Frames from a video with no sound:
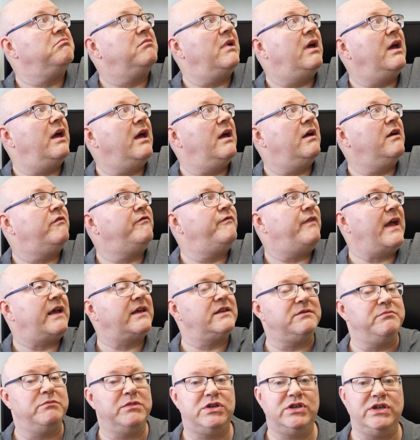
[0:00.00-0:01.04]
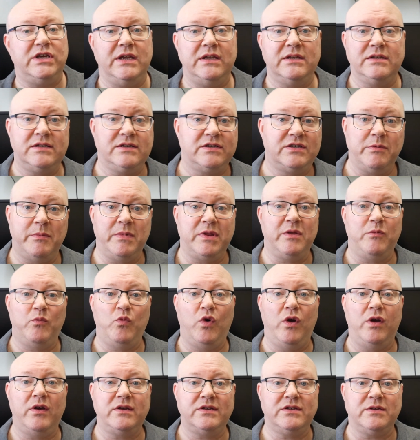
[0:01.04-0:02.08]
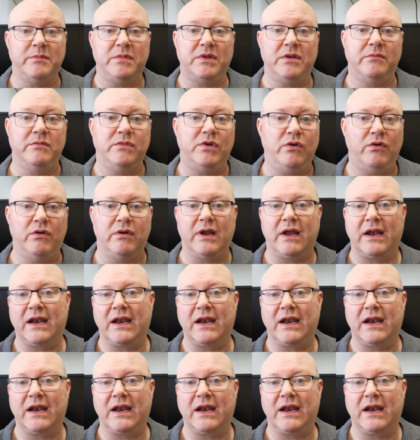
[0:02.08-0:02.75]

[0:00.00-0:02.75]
effects machines. Some of them work, some of them don't.